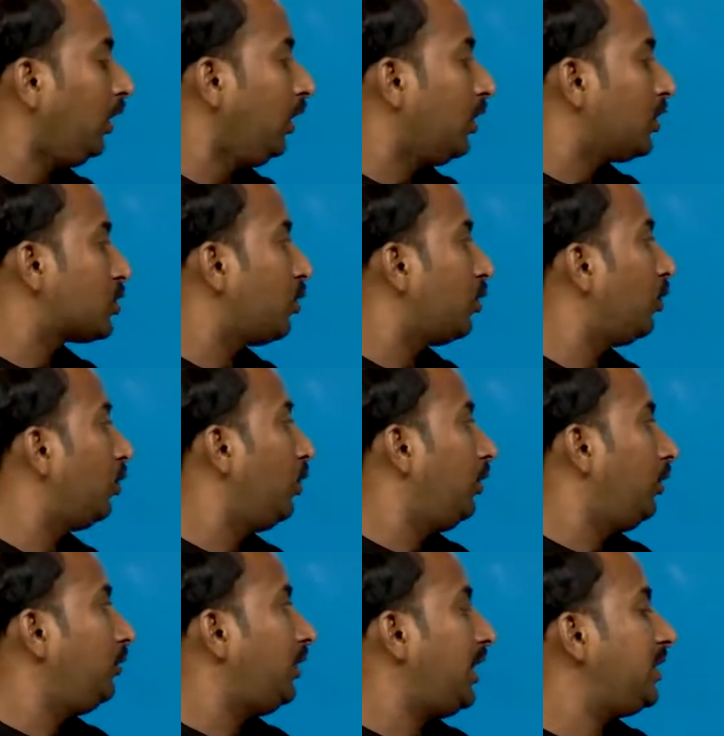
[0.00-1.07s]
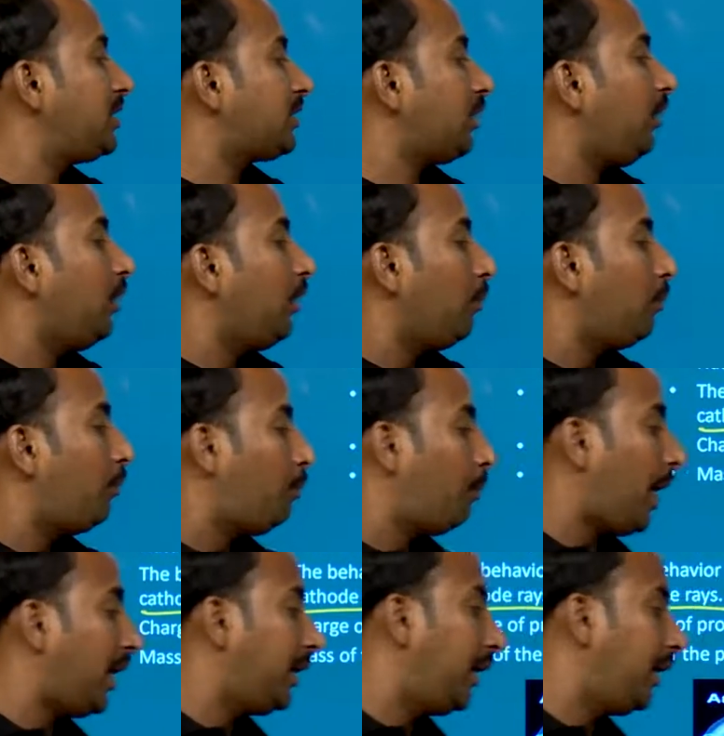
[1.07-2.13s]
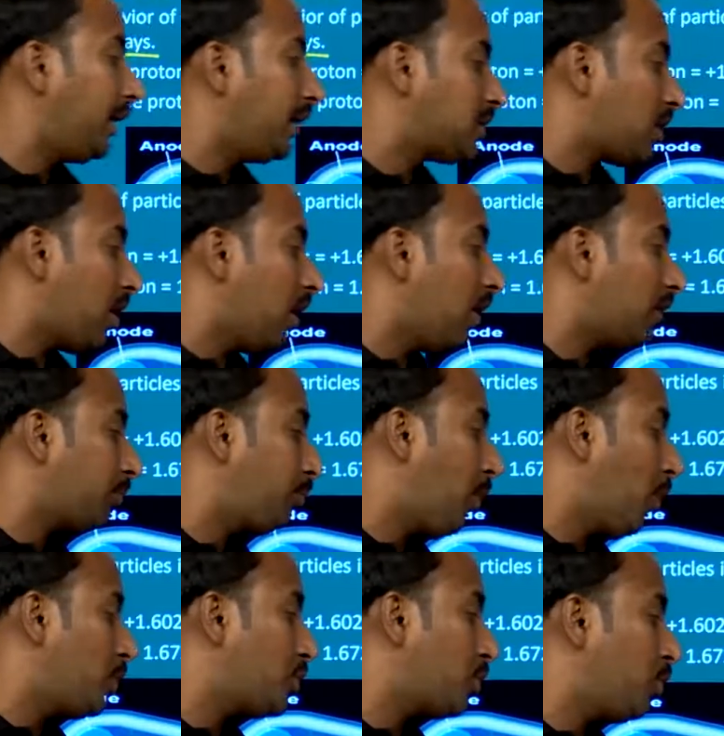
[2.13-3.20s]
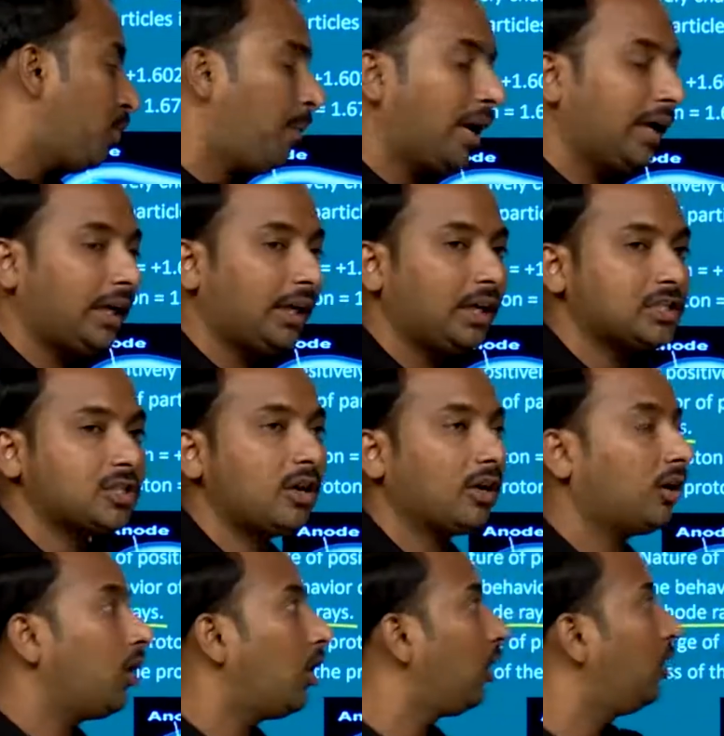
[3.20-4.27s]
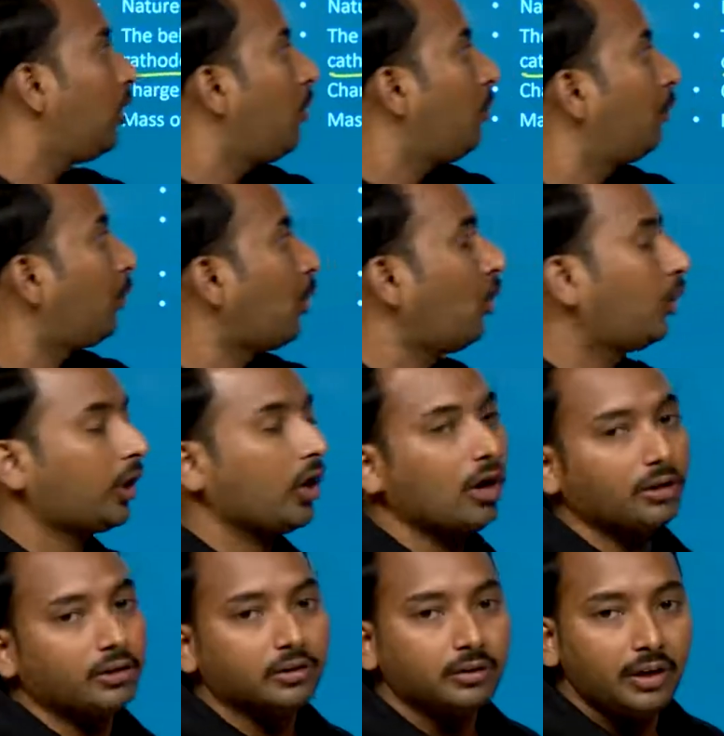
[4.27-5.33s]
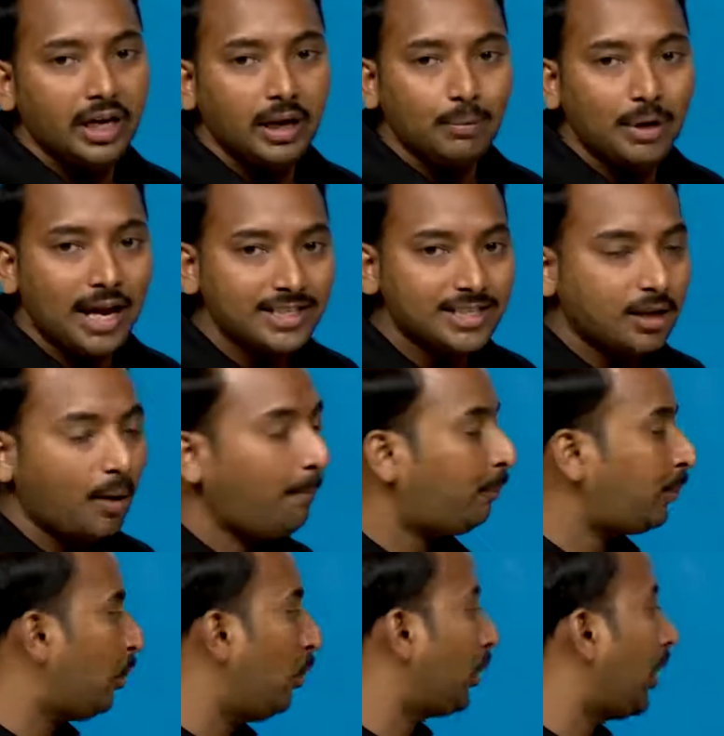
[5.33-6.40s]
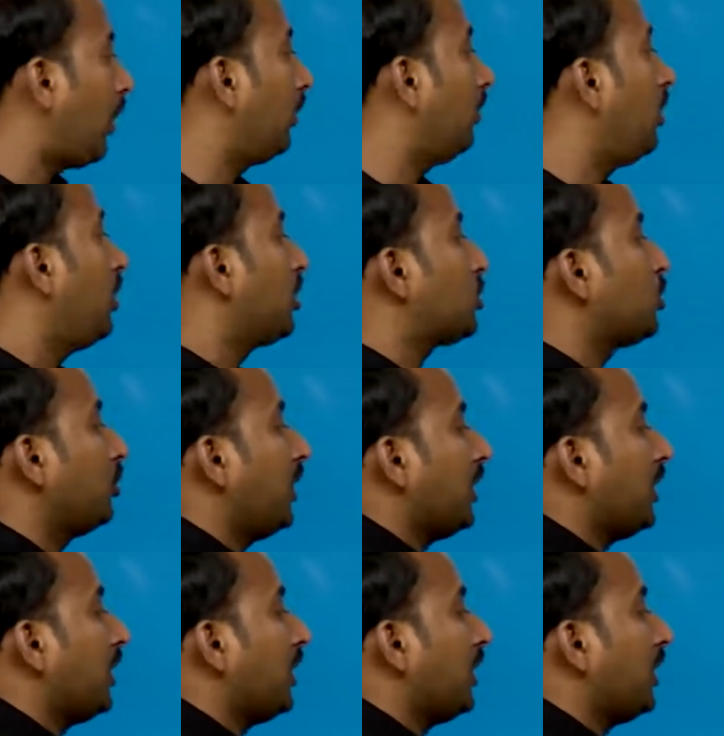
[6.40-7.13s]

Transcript: So these particles or positive particles are called proton, named as proton. So the